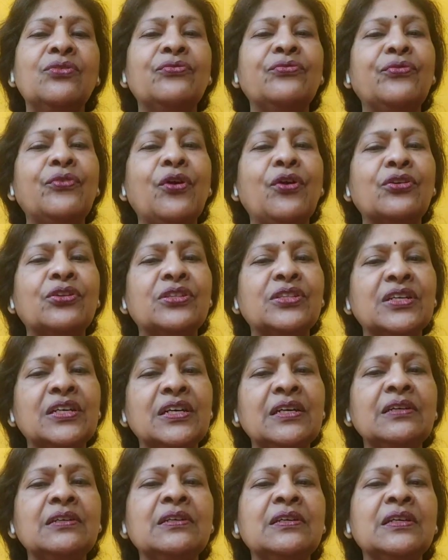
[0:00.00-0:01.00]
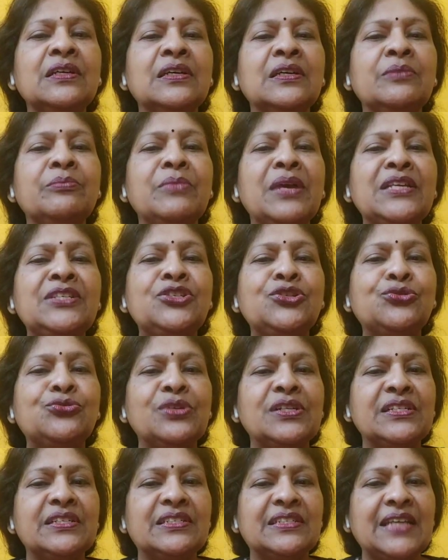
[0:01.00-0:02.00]
for the
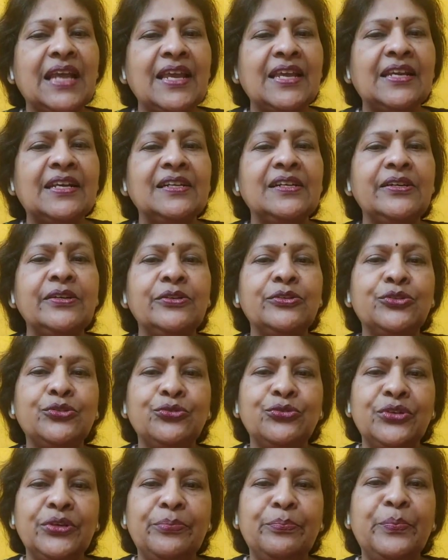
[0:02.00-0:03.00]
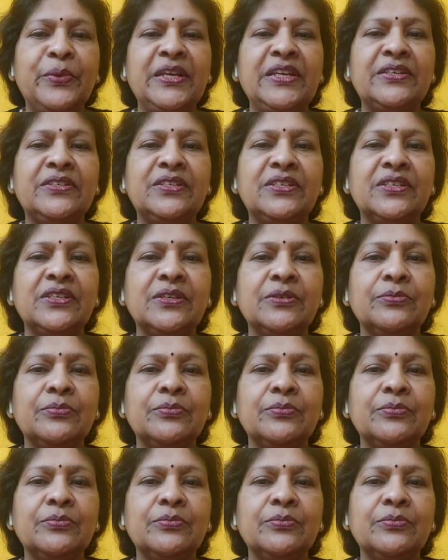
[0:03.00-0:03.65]
menstrual cycle to repeat.